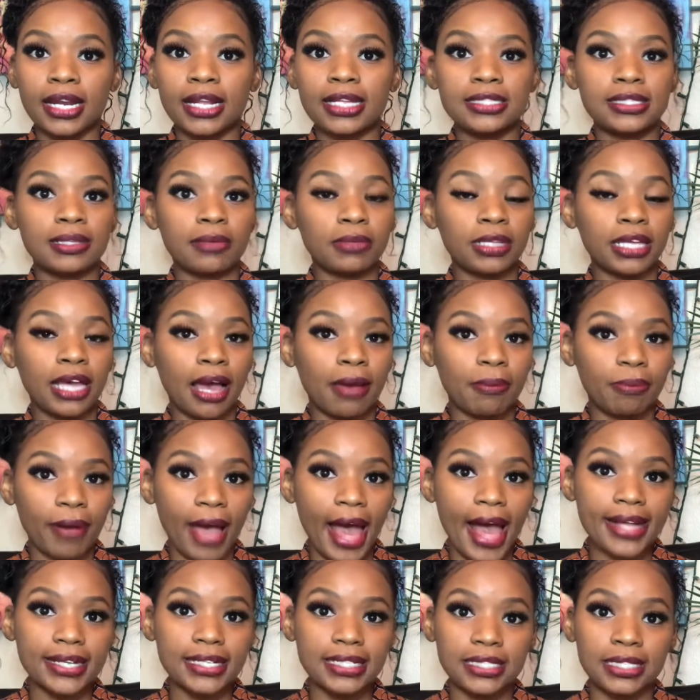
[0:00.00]
It's something I
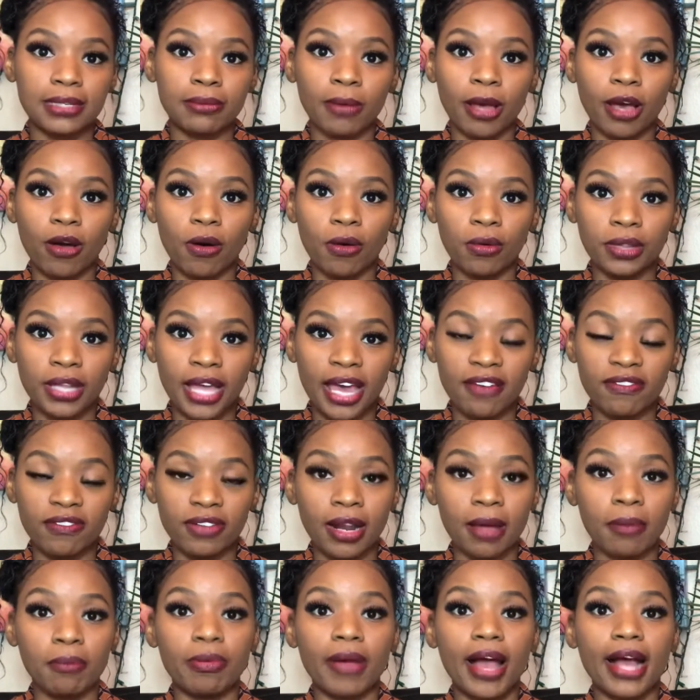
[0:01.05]
practice in my own life, and
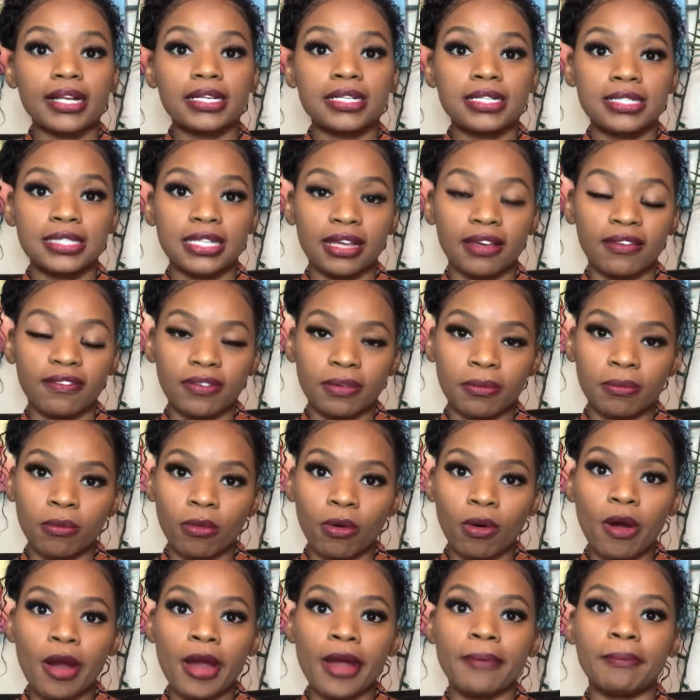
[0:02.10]
I'm practicing even
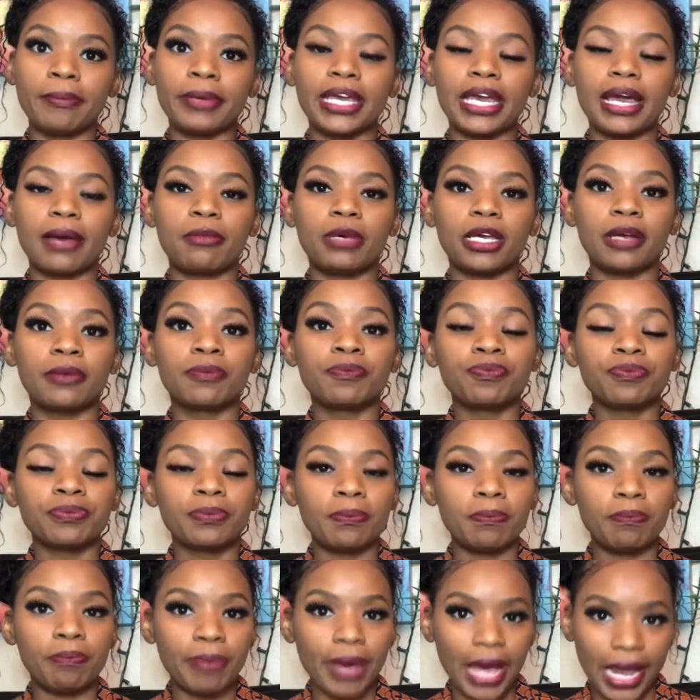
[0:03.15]
more and becoming
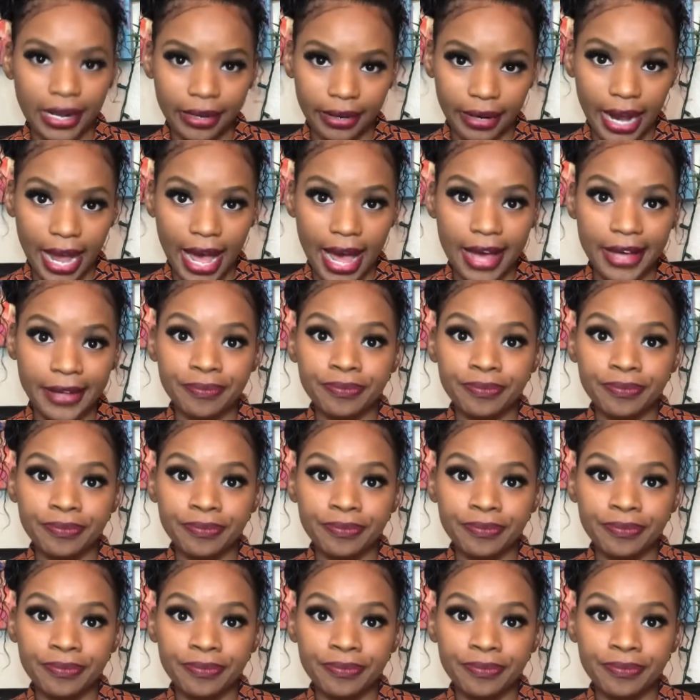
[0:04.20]
better at.